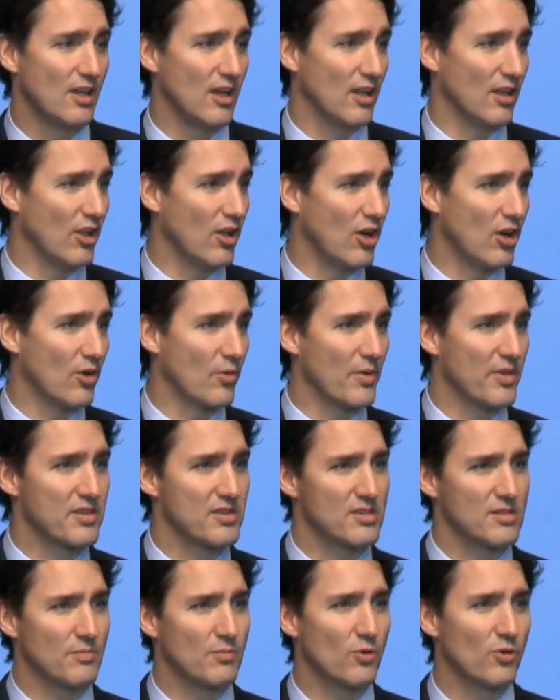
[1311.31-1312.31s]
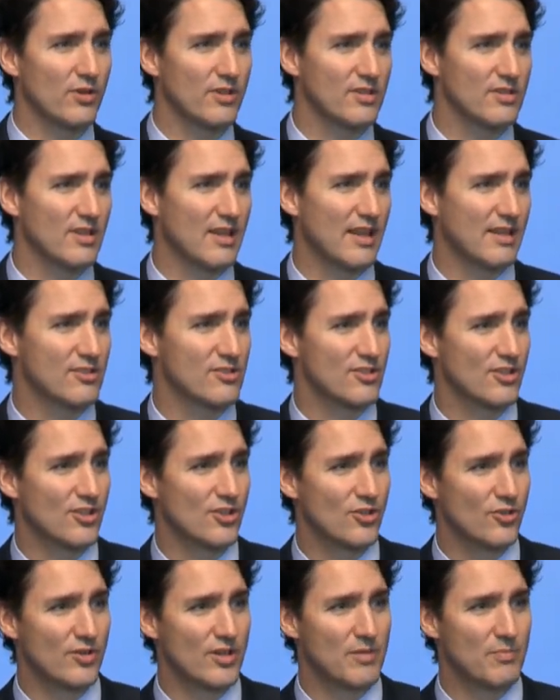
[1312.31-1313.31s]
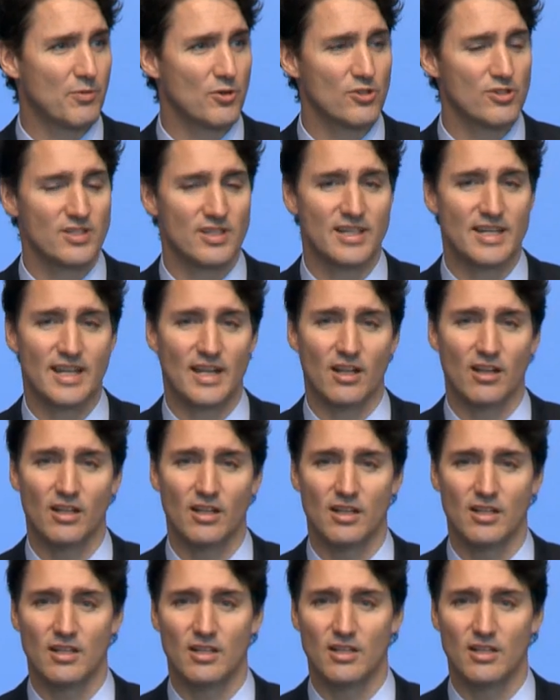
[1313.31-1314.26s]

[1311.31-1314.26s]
along with support and security personnel,